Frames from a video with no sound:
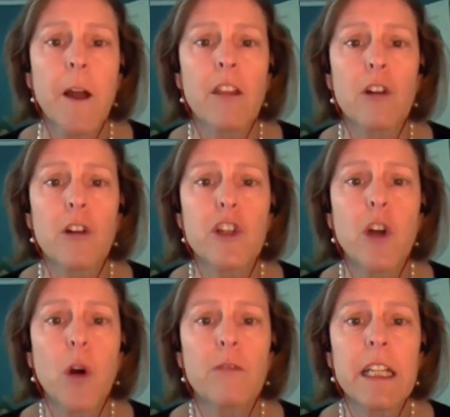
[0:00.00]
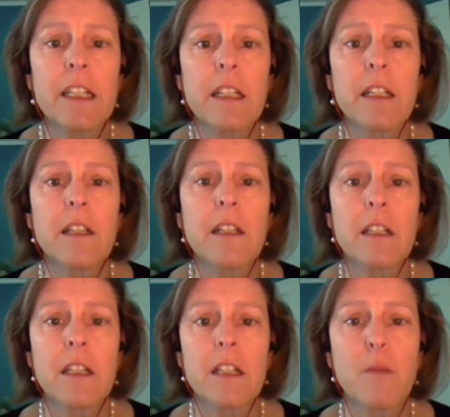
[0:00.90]
there is no reason to
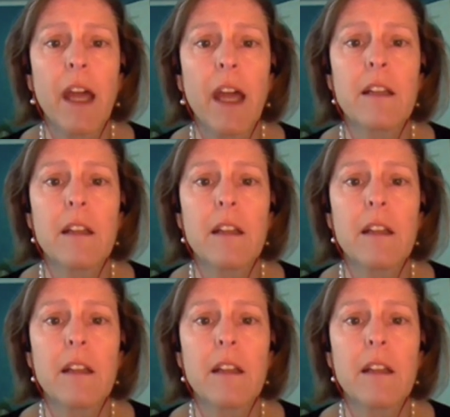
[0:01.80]
suspect